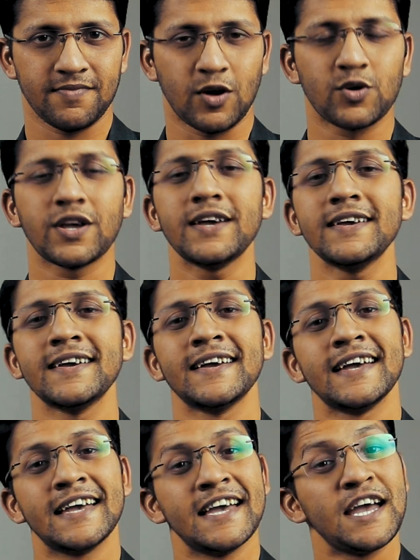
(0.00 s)
Okay.
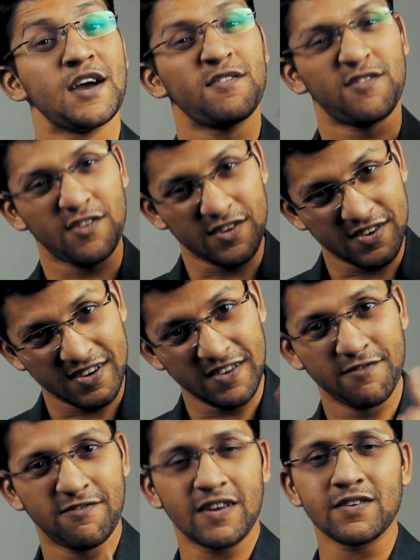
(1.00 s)
For
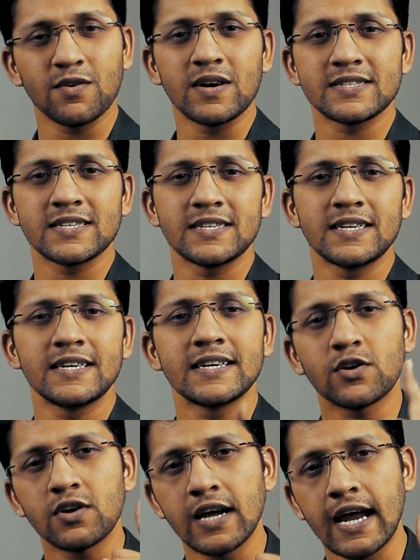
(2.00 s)
Virgo Ascendant
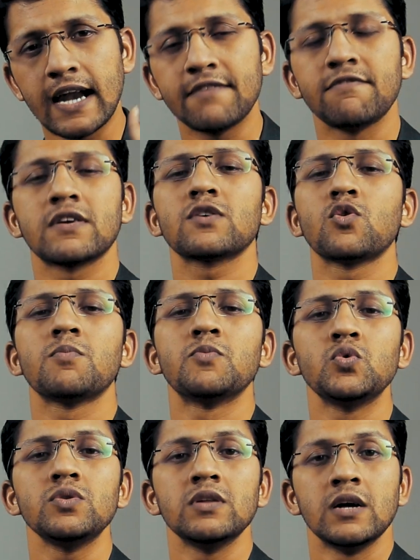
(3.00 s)
and Virgo
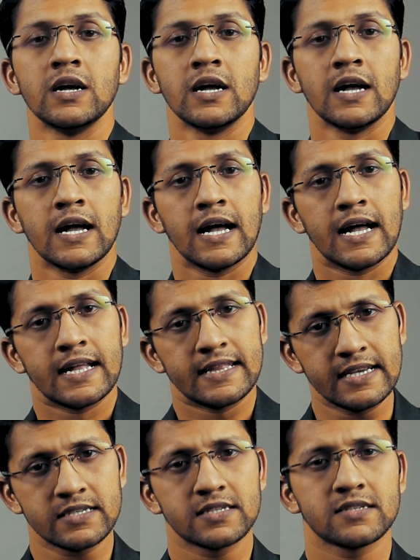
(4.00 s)
Moon,
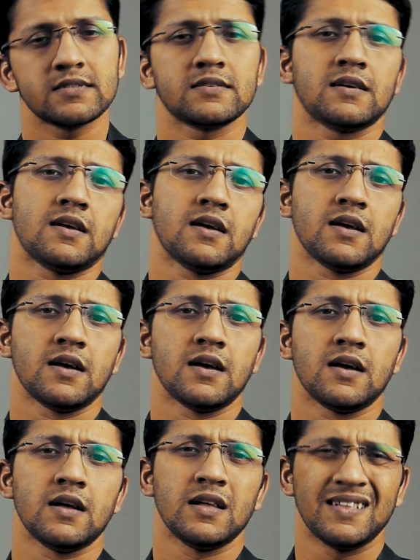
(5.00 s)
this
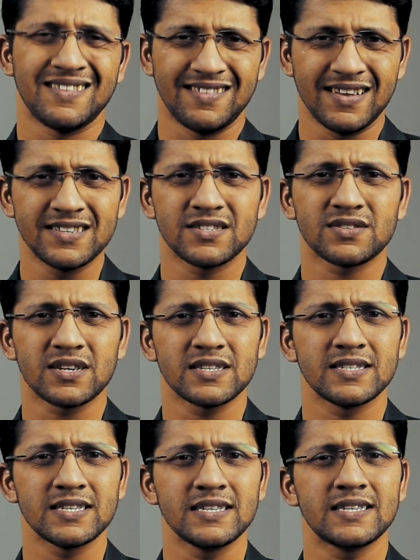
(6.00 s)

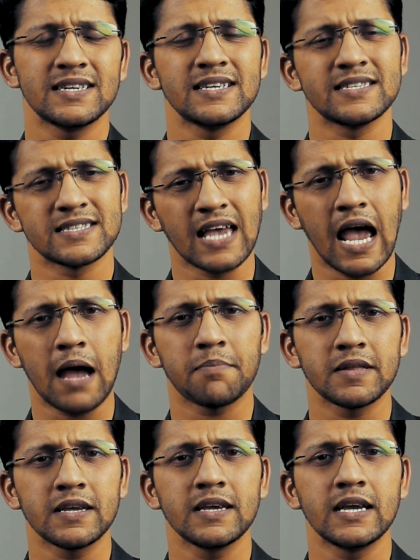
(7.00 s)
transit is
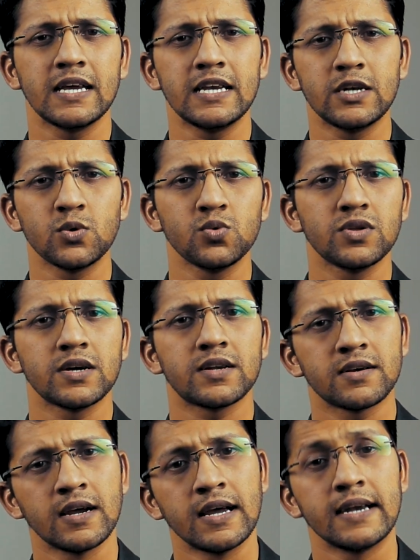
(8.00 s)
happening into
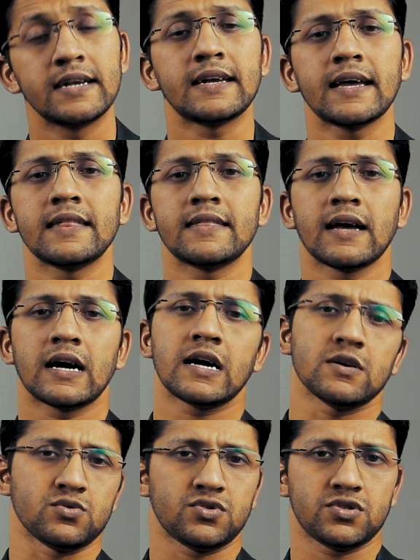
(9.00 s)
their 10th
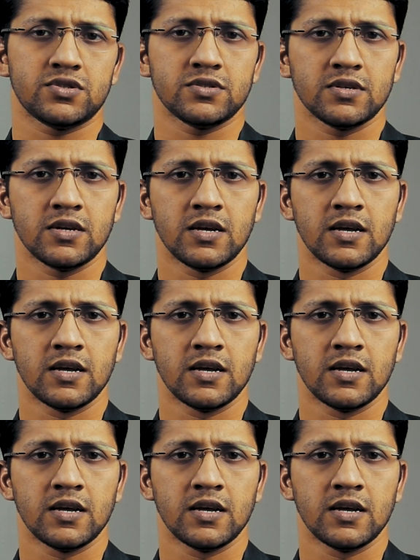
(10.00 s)
house.